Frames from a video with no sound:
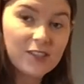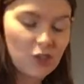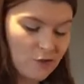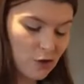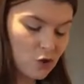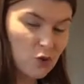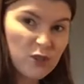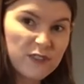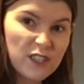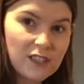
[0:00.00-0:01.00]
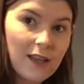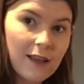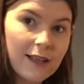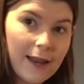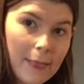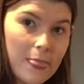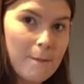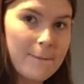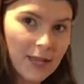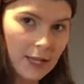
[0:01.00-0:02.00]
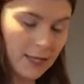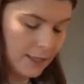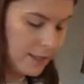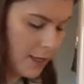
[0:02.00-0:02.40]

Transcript: so you've got sort of circle in the middle.